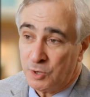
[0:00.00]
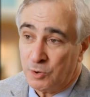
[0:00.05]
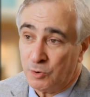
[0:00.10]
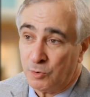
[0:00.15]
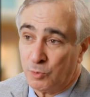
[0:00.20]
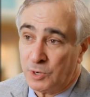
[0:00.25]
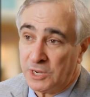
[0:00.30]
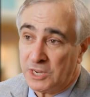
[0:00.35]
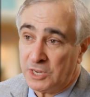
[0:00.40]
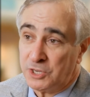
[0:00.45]

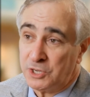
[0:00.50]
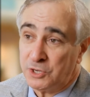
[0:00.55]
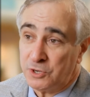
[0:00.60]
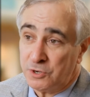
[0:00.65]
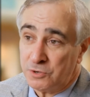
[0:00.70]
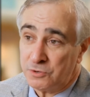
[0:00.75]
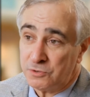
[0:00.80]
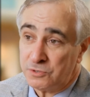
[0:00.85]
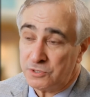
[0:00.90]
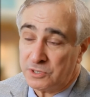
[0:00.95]
We
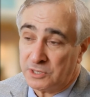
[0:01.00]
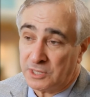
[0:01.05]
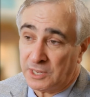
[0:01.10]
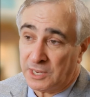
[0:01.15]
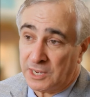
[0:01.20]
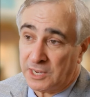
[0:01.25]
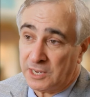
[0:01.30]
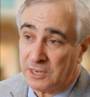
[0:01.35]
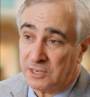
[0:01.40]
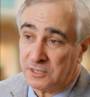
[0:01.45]
use
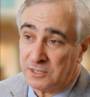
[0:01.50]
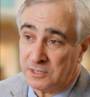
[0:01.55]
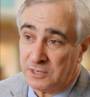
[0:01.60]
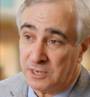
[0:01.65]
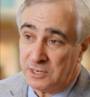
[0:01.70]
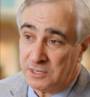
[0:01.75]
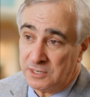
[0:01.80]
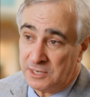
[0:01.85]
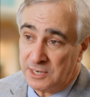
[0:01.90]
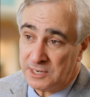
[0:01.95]
the
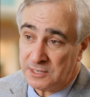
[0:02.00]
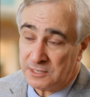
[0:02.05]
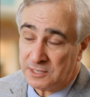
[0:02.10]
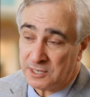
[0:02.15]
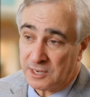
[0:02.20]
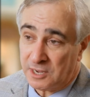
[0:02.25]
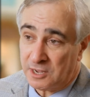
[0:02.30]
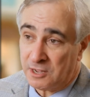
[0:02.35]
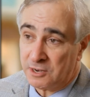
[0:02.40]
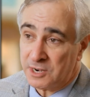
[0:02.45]

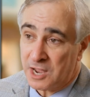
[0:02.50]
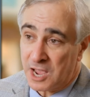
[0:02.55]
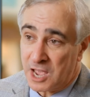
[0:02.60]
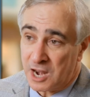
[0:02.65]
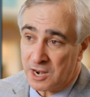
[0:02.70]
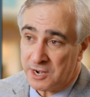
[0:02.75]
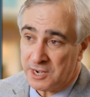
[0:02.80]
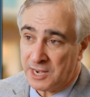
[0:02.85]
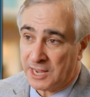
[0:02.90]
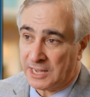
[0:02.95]
detailed
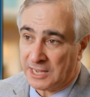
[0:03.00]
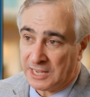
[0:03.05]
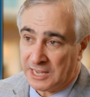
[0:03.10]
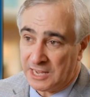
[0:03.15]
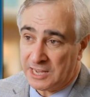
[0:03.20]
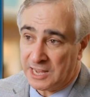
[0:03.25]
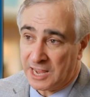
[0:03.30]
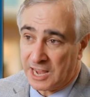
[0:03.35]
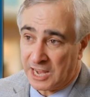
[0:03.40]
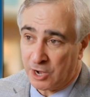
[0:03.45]
Holiday
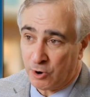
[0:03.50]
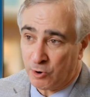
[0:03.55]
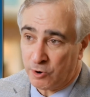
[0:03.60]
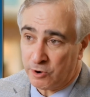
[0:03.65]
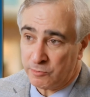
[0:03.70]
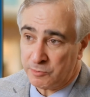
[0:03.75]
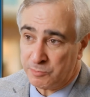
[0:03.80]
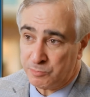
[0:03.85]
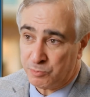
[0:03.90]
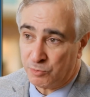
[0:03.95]
EKR
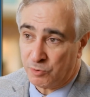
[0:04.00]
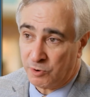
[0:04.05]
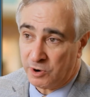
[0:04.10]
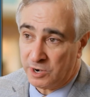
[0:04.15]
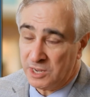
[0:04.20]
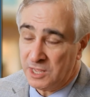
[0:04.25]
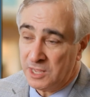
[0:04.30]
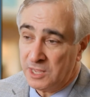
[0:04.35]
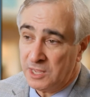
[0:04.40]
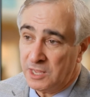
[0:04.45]
report
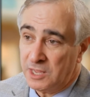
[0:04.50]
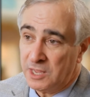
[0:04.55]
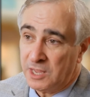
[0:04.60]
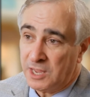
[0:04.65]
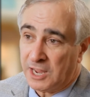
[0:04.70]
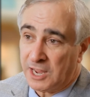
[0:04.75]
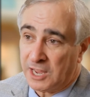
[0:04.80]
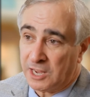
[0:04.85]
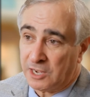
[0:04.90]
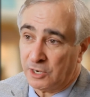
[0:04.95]

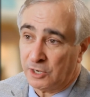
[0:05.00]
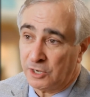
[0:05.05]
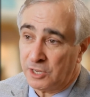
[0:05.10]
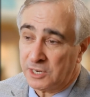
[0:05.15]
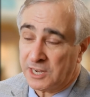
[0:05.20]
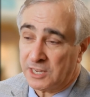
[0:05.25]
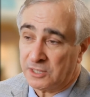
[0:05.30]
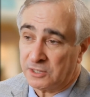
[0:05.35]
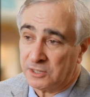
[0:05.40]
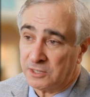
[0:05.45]
and look
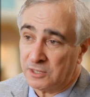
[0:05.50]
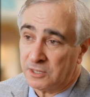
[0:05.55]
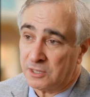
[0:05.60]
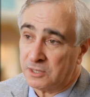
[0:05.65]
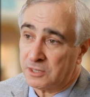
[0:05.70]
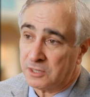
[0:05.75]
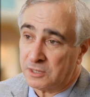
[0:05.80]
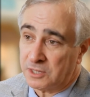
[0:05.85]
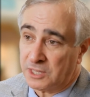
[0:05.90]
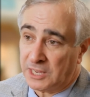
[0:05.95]
at
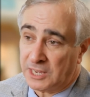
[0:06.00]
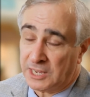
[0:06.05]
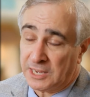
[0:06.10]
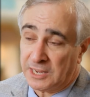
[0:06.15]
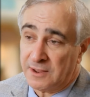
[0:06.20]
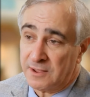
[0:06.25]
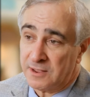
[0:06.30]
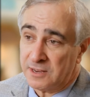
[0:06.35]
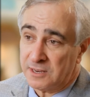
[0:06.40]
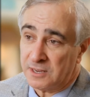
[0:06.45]
the
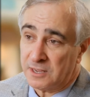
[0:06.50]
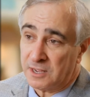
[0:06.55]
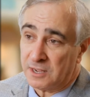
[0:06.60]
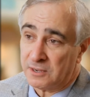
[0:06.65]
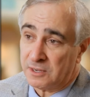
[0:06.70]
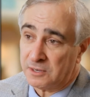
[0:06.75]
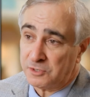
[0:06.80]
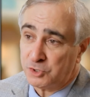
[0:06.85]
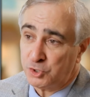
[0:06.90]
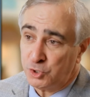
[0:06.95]

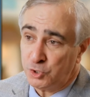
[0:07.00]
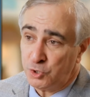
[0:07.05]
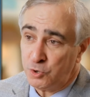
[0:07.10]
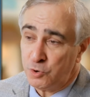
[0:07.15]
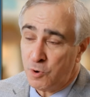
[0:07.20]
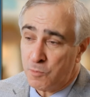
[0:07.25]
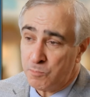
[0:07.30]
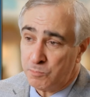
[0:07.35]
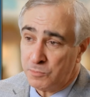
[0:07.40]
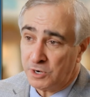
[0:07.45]

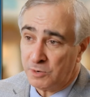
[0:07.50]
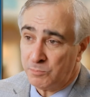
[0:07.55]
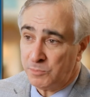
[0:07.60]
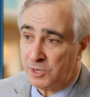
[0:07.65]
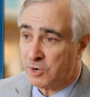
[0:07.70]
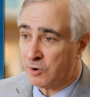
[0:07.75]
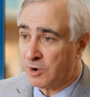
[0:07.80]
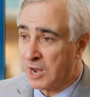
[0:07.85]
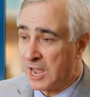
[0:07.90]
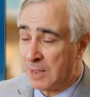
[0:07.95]
2
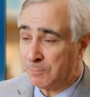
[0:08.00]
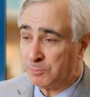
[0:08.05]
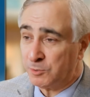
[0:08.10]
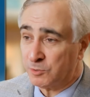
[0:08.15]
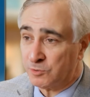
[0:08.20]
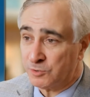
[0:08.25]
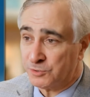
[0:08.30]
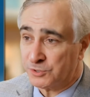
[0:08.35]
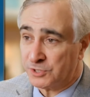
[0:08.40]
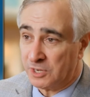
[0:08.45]
millimeter
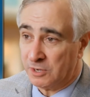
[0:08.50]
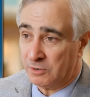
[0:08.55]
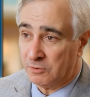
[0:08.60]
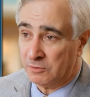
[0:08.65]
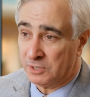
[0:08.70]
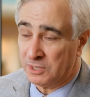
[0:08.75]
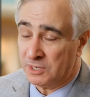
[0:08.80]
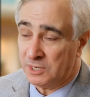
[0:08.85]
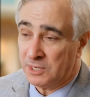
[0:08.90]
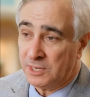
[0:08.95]
optical
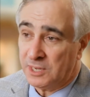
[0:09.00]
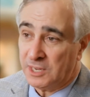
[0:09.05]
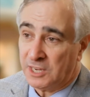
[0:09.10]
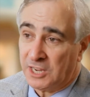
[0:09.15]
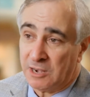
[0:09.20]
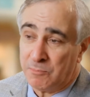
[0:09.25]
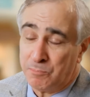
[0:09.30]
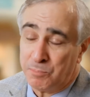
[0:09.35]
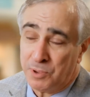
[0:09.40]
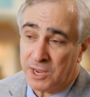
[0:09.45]
zone.
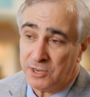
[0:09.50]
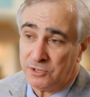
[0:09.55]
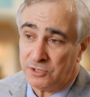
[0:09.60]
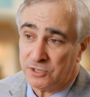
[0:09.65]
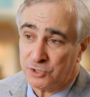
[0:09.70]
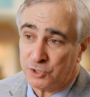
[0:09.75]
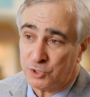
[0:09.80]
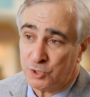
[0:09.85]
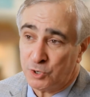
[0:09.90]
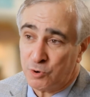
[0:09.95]
In
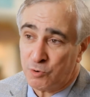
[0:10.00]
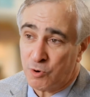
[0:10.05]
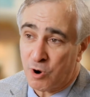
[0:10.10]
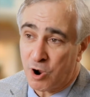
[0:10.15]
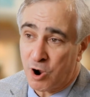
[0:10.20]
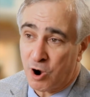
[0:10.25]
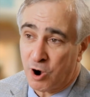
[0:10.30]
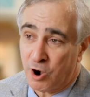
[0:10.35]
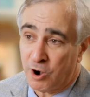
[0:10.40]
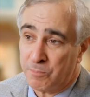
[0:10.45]
patients who
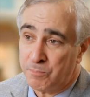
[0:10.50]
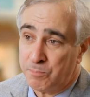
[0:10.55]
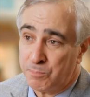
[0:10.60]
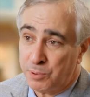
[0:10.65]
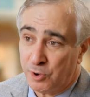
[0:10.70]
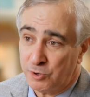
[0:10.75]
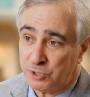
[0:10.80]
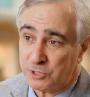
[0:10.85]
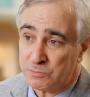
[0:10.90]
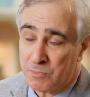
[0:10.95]
are
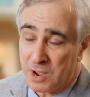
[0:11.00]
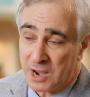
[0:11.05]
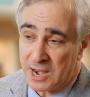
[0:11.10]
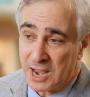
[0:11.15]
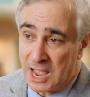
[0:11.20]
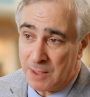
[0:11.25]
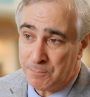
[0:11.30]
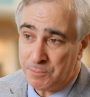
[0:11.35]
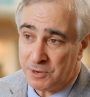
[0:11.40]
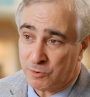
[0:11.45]

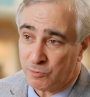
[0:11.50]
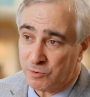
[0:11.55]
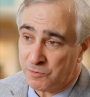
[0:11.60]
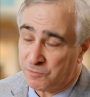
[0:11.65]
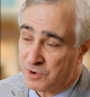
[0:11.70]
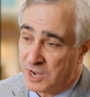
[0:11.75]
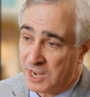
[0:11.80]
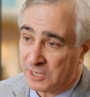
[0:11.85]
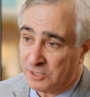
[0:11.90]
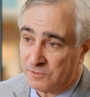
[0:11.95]
post-myopic
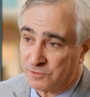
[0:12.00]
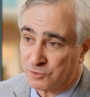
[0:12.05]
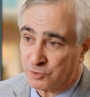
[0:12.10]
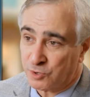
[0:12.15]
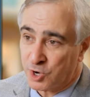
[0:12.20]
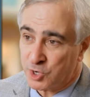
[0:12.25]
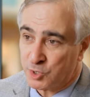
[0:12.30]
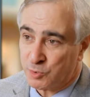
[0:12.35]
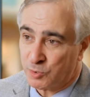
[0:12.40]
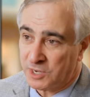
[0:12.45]
refractive
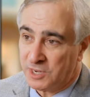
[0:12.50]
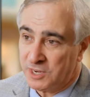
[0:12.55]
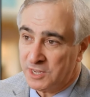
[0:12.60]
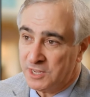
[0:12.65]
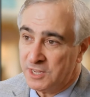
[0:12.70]
surgery,